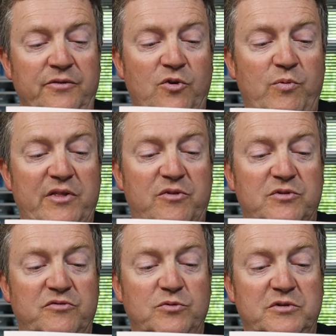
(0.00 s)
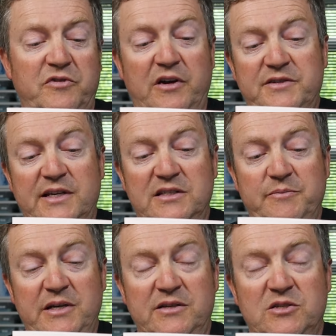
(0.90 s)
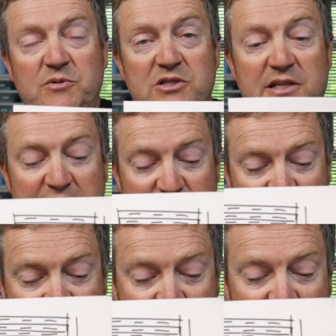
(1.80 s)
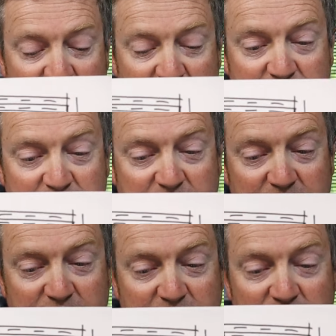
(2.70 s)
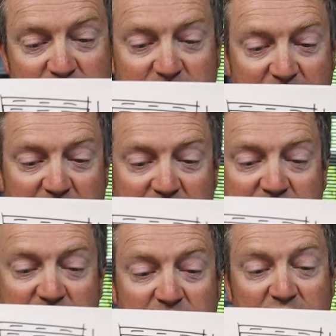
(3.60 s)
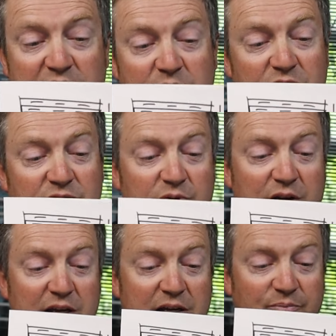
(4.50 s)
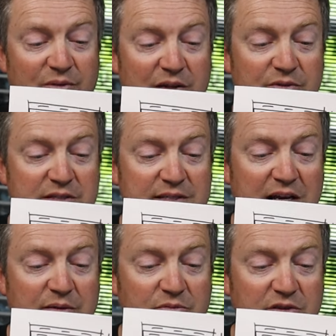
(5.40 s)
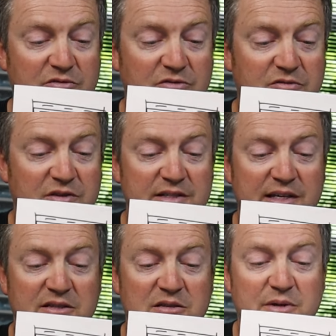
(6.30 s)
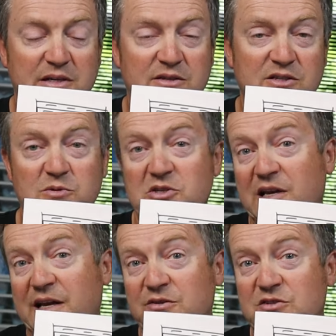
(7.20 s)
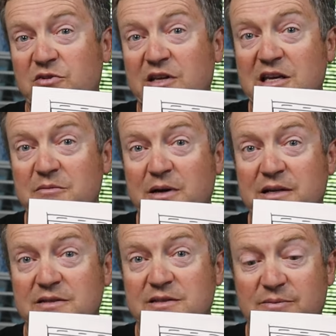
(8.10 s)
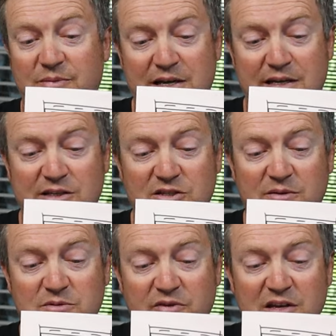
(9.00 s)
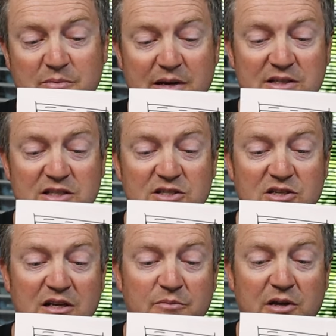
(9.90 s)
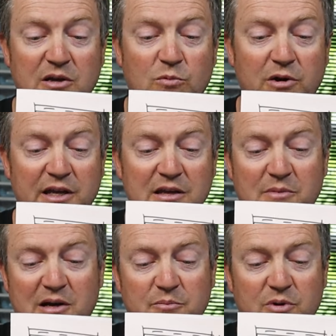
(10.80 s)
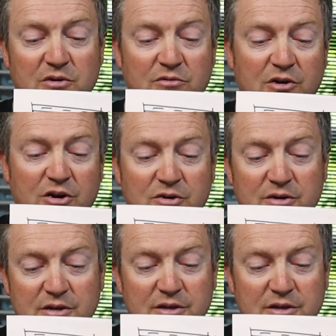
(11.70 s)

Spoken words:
The width was 45 centimeters, which takes 3 of these. So you can see he's designed it with 3, and the depth is 50 centimeters, which allows for the heat mats. And in terms of heat mats, it's going to be 1 heat mat per row.